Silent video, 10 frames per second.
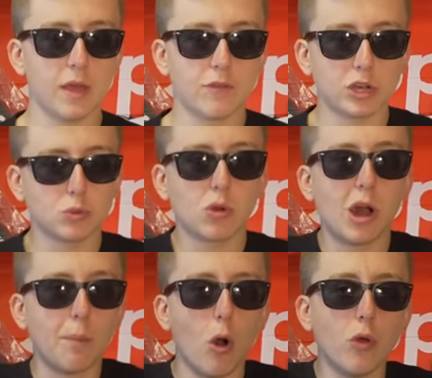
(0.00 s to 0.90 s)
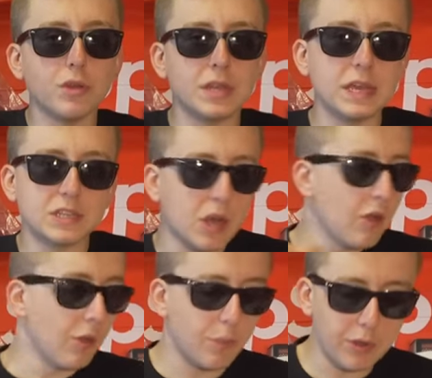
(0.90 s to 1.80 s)
if you guys want to cop all the tees,
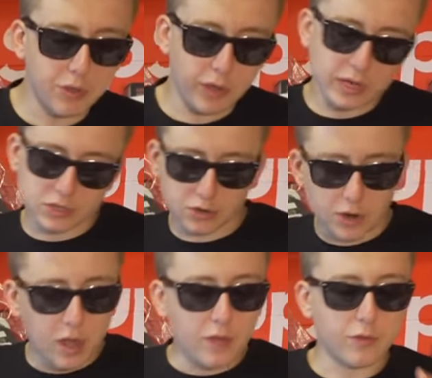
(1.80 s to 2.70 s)
the breathalyzer,